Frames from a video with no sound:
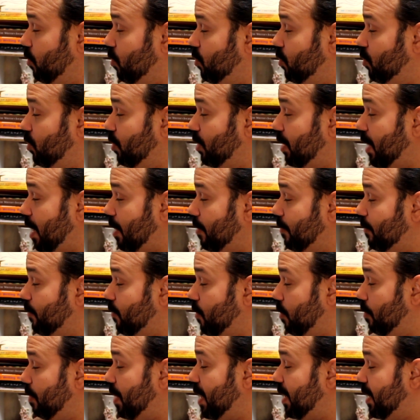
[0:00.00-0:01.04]
usual like the
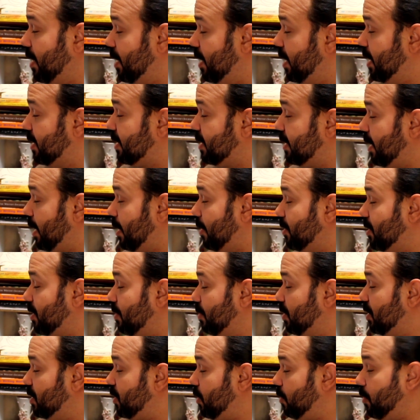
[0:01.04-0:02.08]
format, it's like
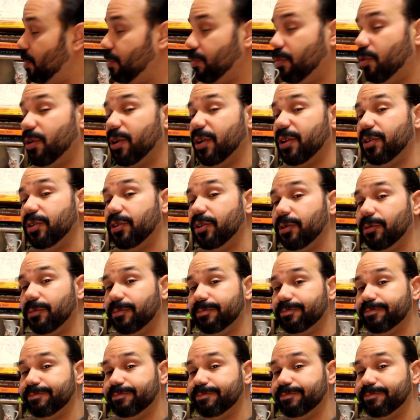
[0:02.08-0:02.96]
cemetery morning dew.